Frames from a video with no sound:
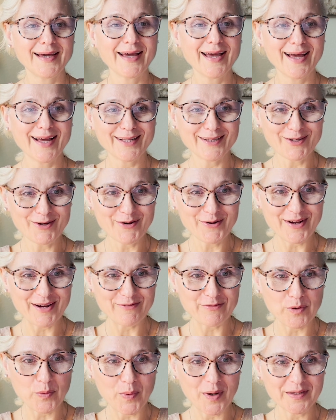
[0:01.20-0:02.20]
Hello
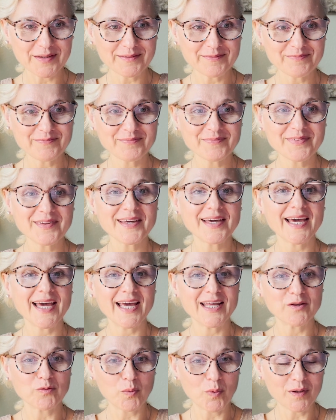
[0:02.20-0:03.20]
everyone
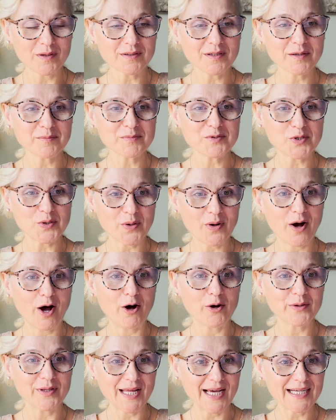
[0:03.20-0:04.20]
and welcome to
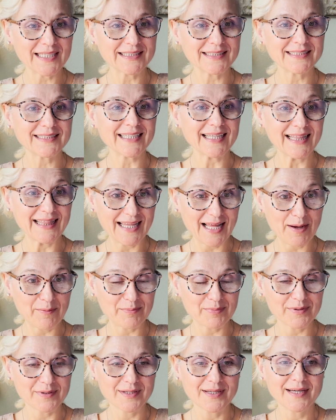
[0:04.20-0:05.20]
our next NAP.
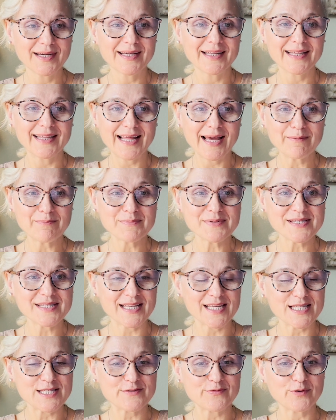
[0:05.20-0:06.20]
NAP
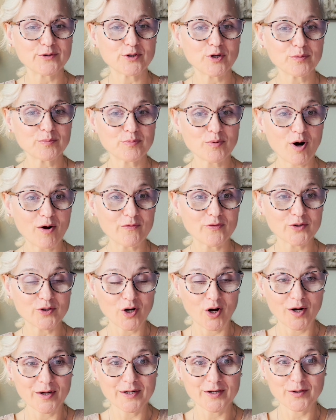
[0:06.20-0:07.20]
stands for Nonprofit
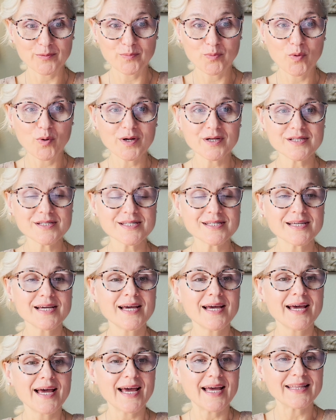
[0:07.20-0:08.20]
Auditor Points
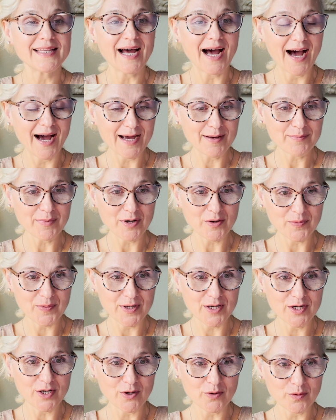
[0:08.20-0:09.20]
and I'm
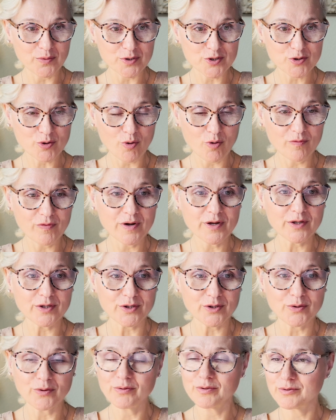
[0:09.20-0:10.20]
Irina Oryshkova,
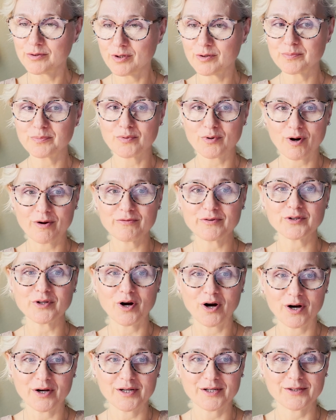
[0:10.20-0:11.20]
your nonprofit
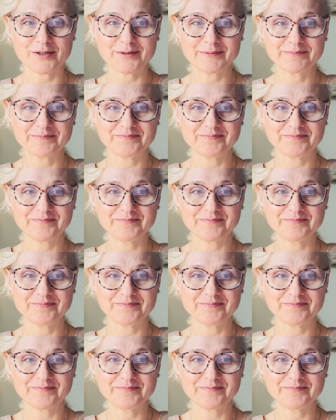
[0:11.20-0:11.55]
auditor.